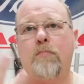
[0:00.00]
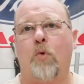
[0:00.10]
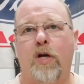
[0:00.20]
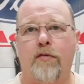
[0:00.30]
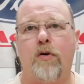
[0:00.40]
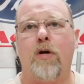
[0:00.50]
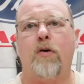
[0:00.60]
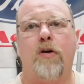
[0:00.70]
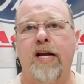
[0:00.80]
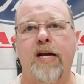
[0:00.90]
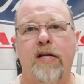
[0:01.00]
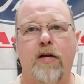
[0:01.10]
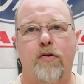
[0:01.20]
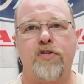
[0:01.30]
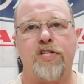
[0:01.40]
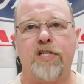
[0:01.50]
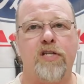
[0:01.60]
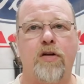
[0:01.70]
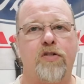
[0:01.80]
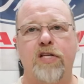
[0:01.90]
whatever, 180, 160,
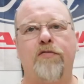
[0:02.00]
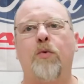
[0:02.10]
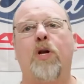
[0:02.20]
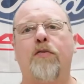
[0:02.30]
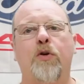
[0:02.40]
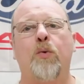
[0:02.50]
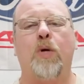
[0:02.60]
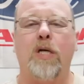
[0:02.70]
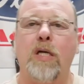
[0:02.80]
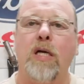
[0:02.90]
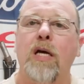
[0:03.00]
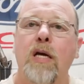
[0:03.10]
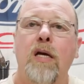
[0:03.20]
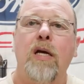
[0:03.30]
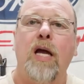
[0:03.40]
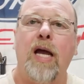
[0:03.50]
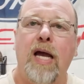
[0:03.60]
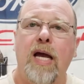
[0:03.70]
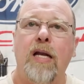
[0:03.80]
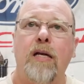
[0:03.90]
170, whatever you want. And